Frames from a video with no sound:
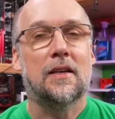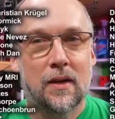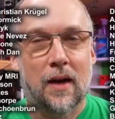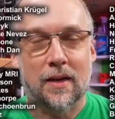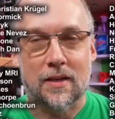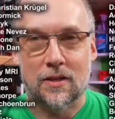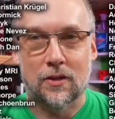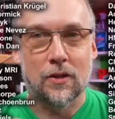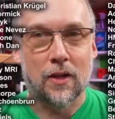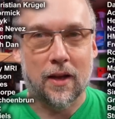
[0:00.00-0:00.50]
I
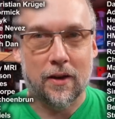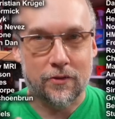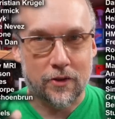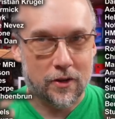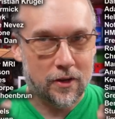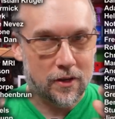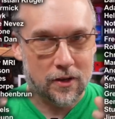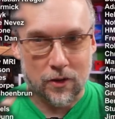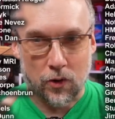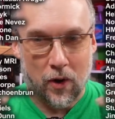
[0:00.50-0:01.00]
still
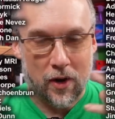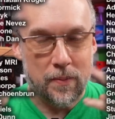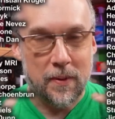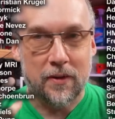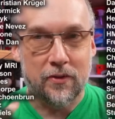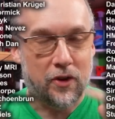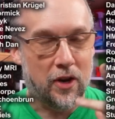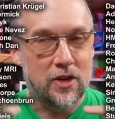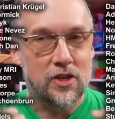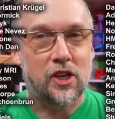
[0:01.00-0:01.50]
have quite a bit
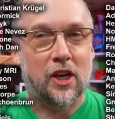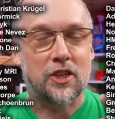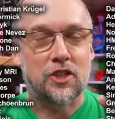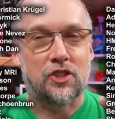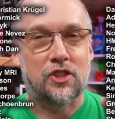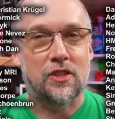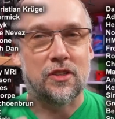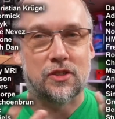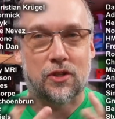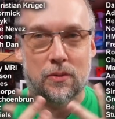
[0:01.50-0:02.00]
of
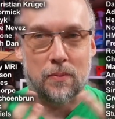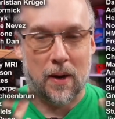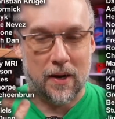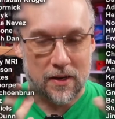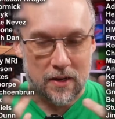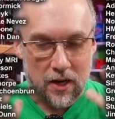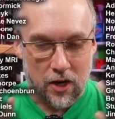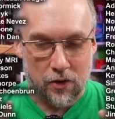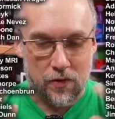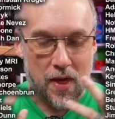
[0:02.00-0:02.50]
congestion, so you
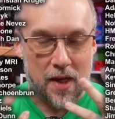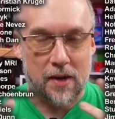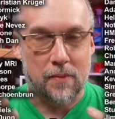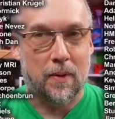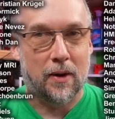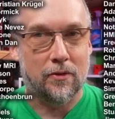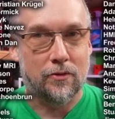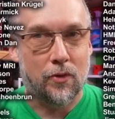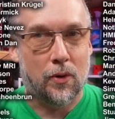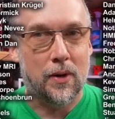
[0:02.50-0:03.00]
might hear that in
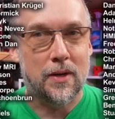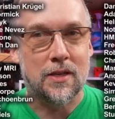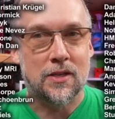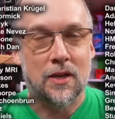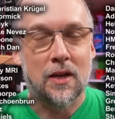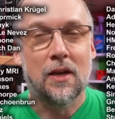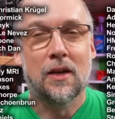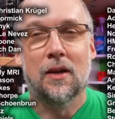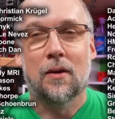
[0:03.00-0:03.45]
my voice,